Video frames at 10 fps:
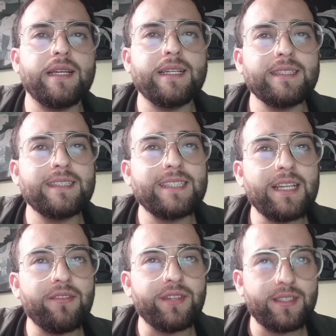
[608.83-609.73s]

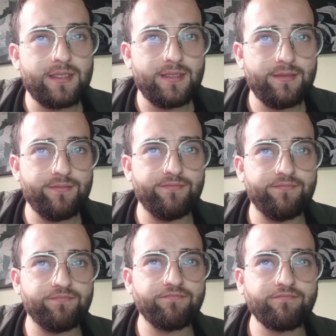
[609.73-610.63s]
7.
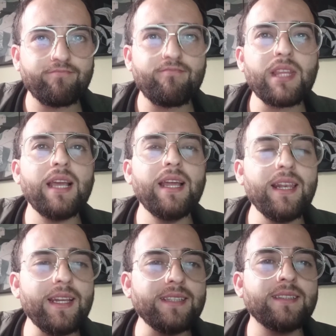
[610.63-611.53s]

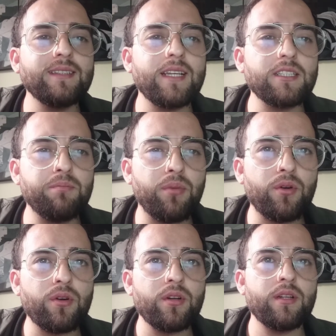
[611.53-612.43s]
Enlist
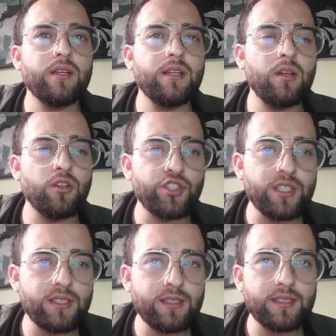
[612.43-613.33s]
sport
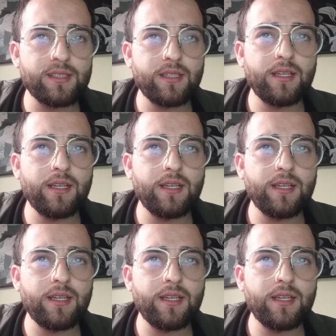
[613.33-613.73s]
logistics.